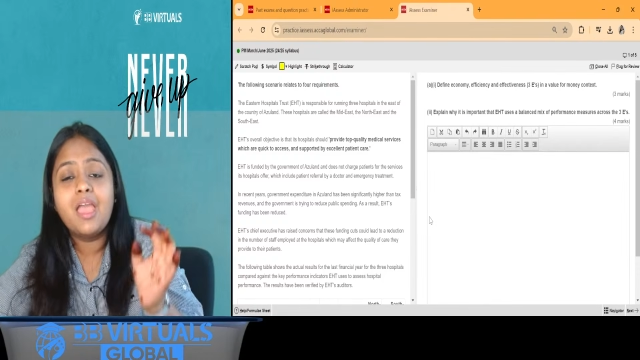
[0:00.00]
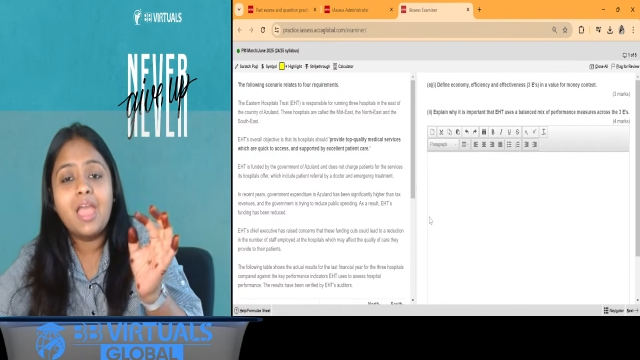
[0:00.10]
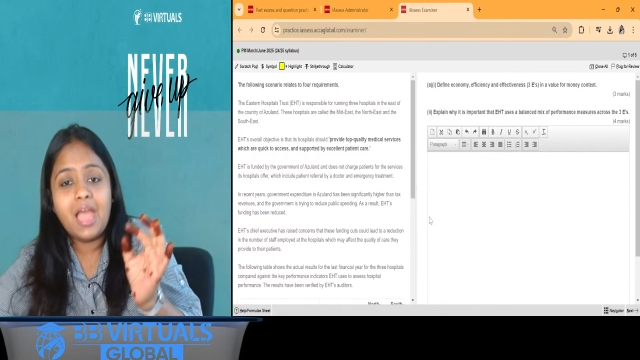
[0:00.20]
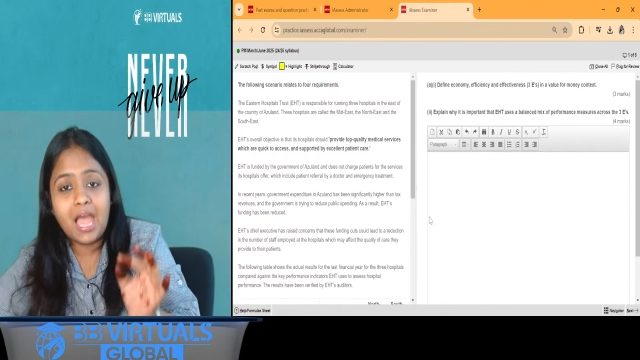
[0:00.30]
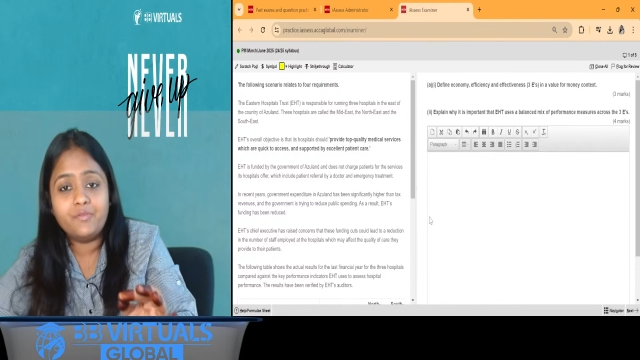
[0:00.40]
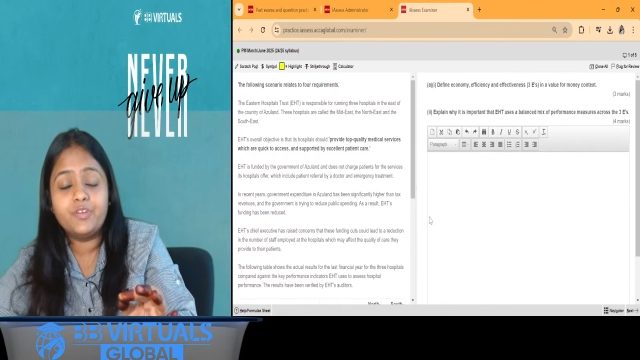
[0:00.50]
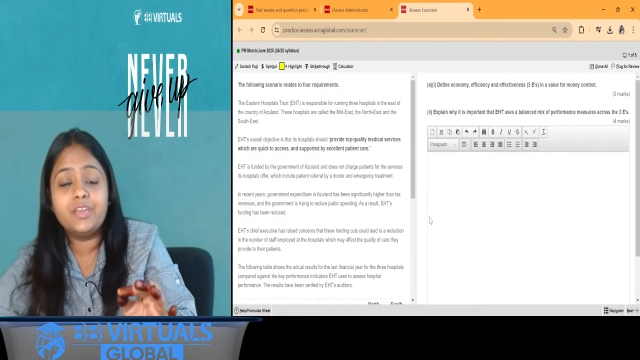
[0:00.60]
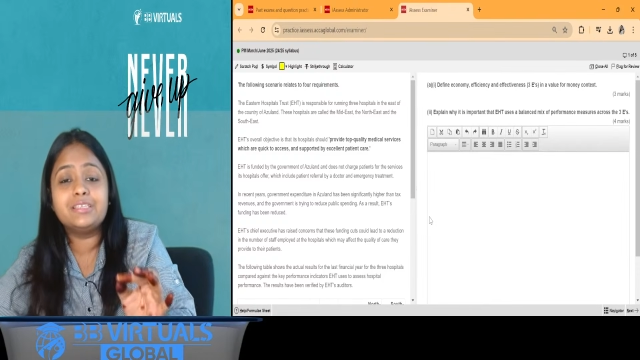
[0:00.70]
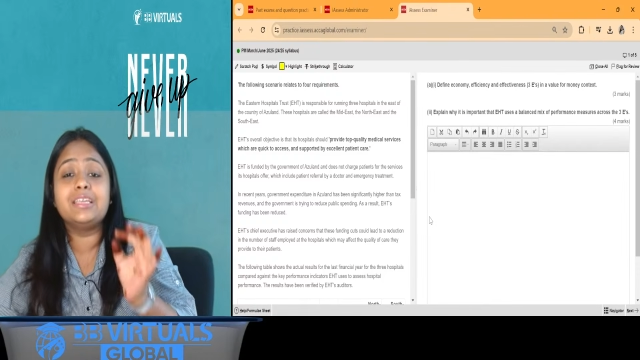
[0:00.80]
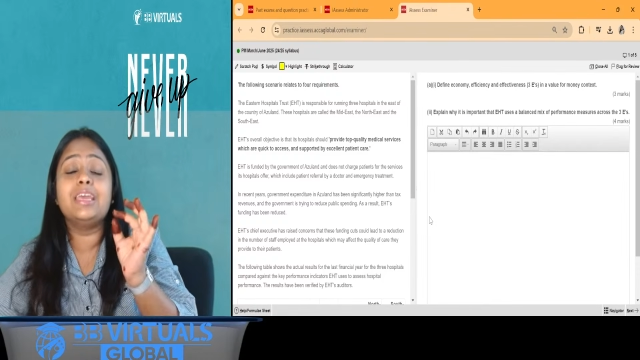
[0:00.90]

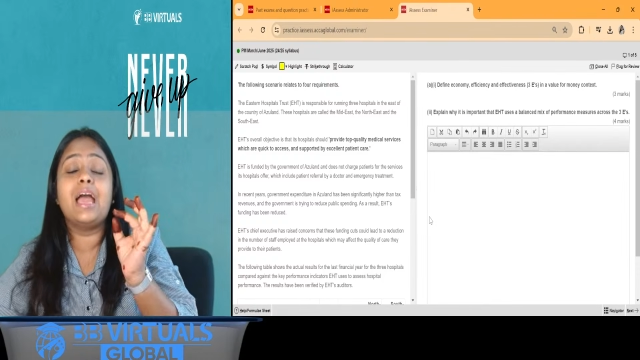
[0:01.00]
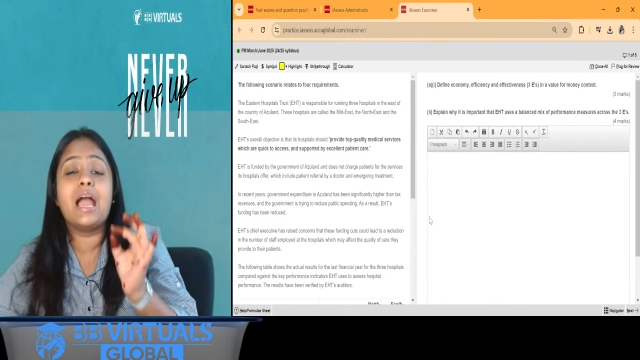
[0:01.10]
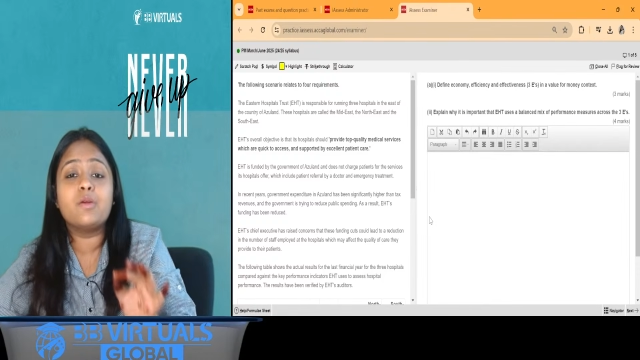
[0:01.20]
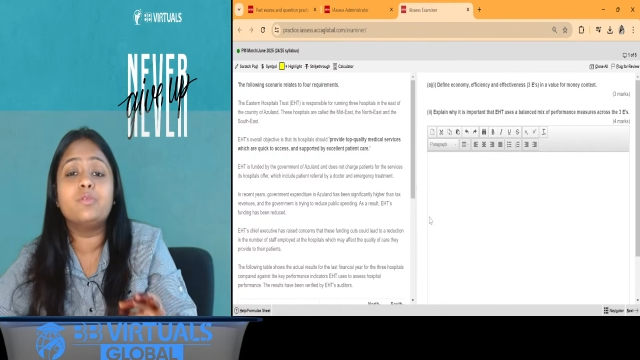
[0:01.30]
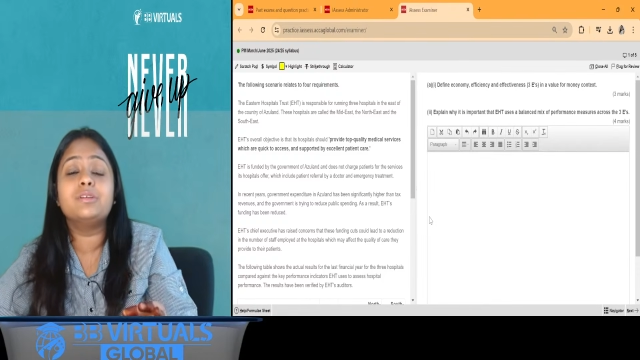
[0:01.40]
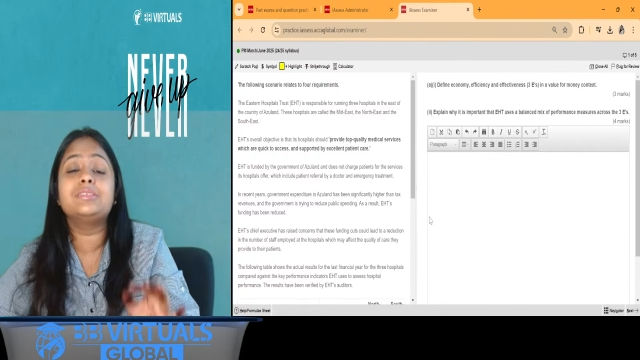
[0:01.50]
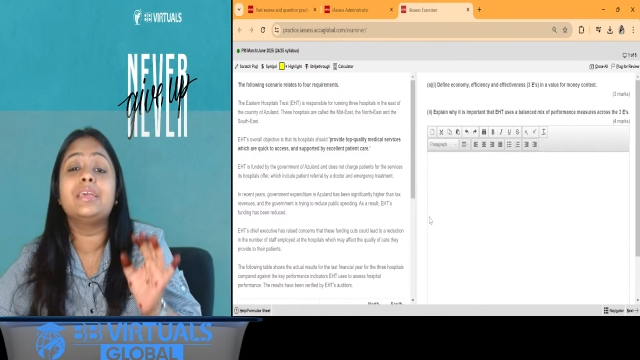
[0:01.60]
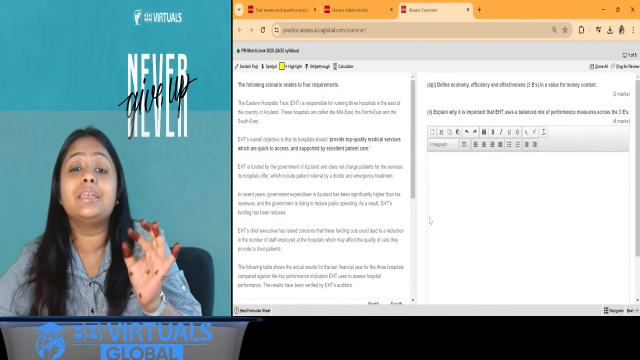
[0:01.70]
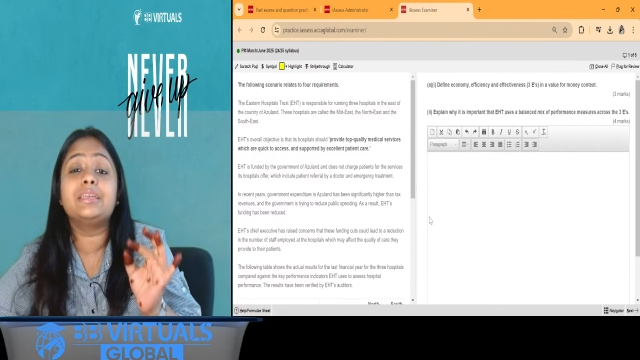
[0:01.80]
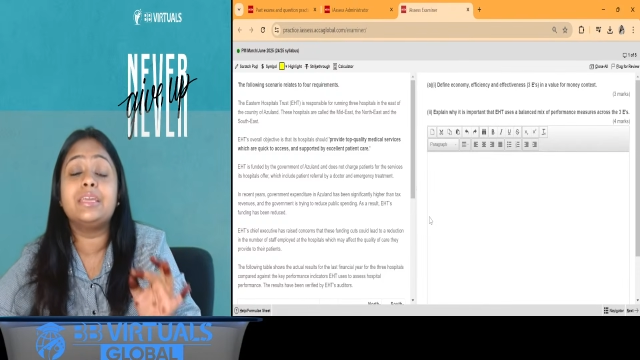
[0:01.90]
Averagely, I would
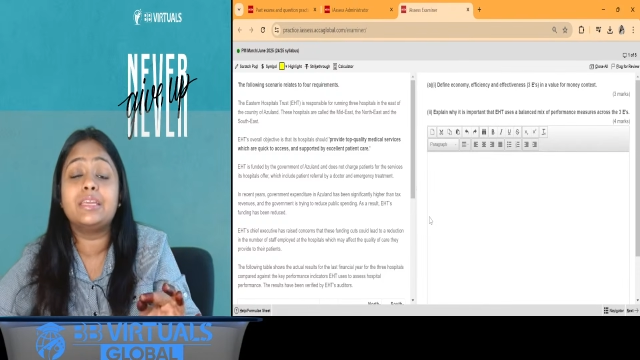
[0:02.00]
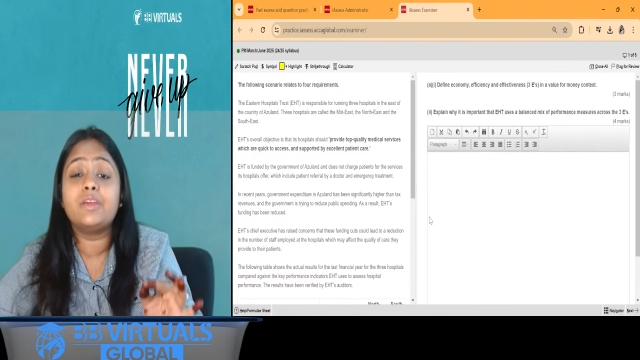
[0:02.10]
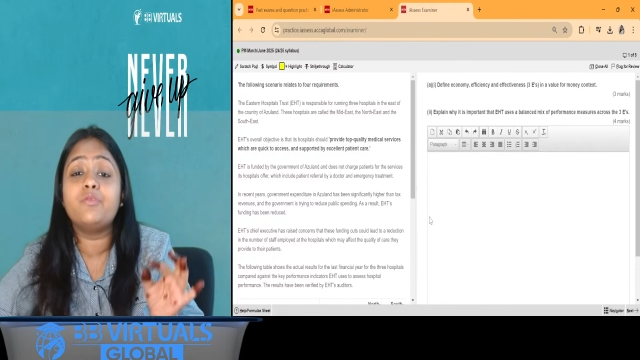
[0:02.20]
say to give